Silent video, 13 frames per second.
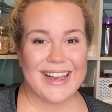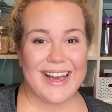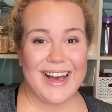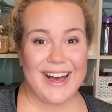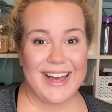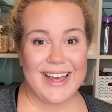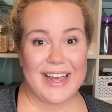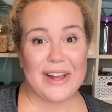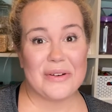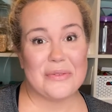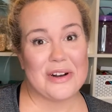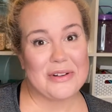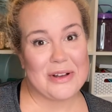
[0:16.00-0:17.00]
Hi
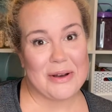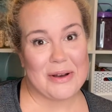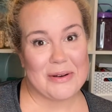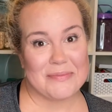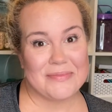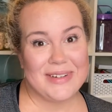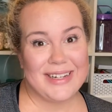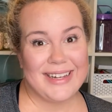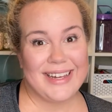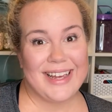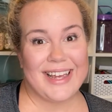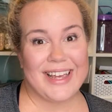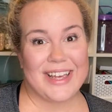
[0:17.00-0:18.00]
and welcome.
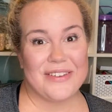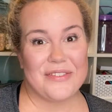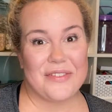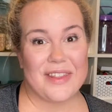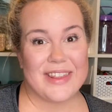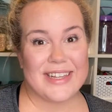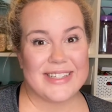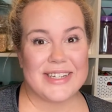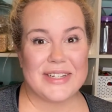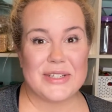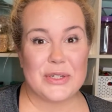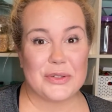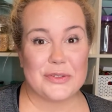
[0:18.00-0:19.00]
If this
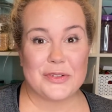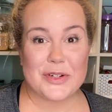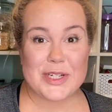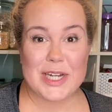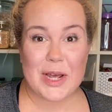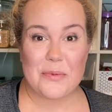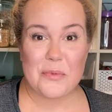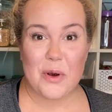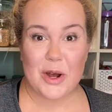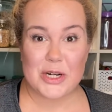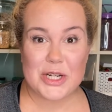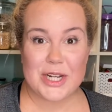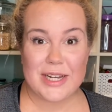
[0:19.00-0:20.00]
is your first time
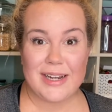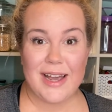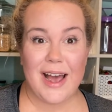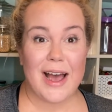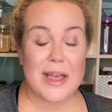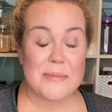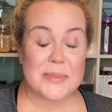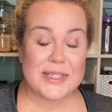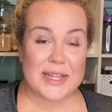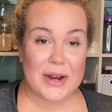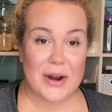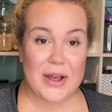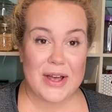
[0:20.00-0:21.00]
watching, I'm
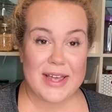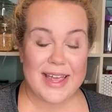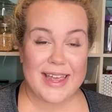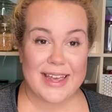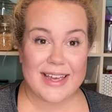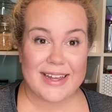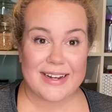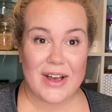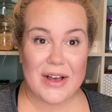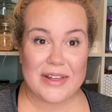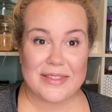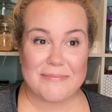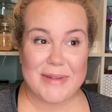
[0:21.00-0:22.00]
Sarah, and
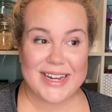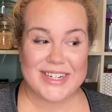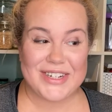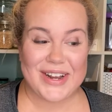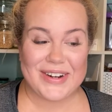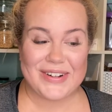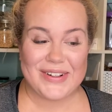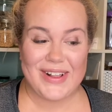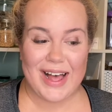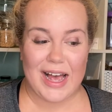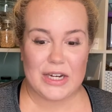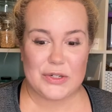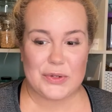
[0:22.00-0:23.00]
on my channel
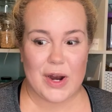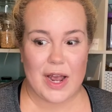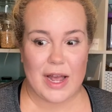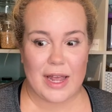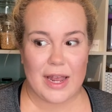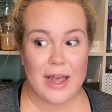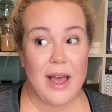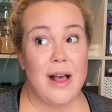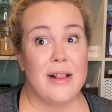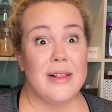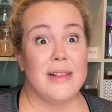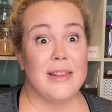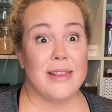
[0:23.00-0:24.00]
I try
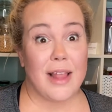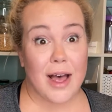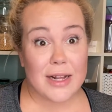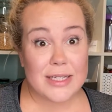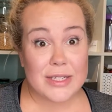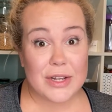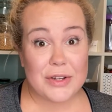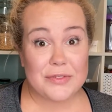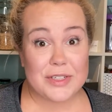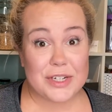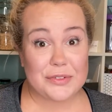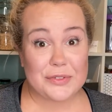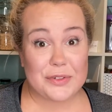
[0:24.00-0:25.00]
lots of
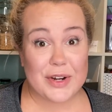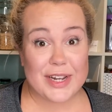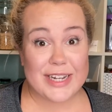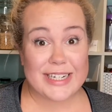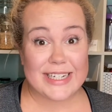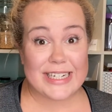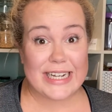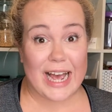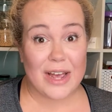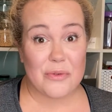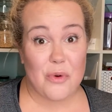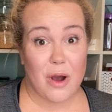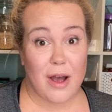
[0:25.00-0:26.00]
different
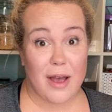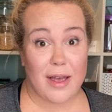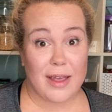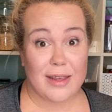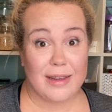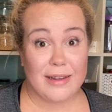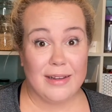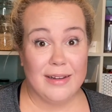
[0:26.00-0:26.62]
DIY